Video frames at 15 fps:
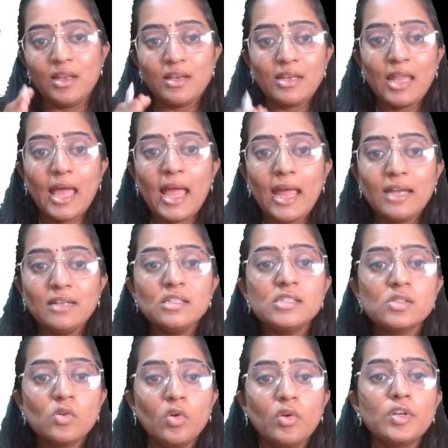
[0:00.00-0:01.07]
Land
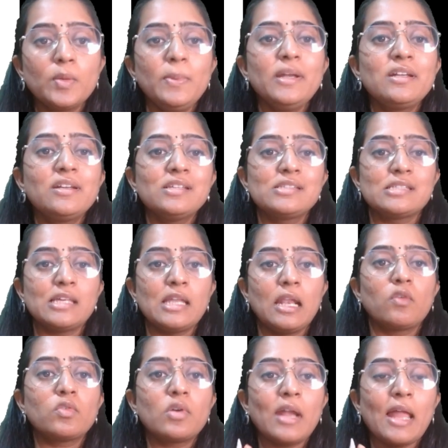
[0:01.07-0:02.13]
is going to be
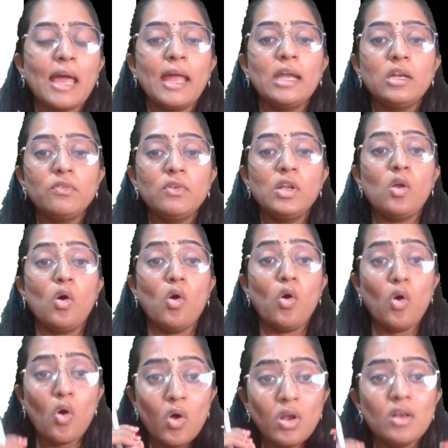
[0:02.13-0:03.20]
disallowed. Land will
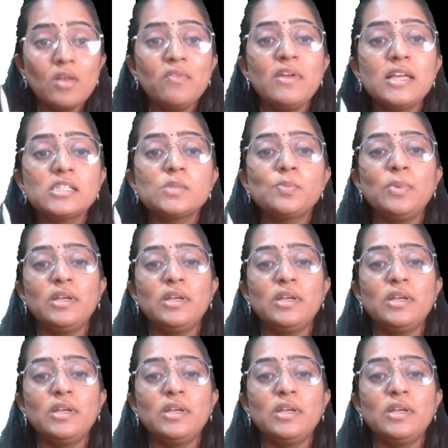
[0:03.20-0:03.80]
always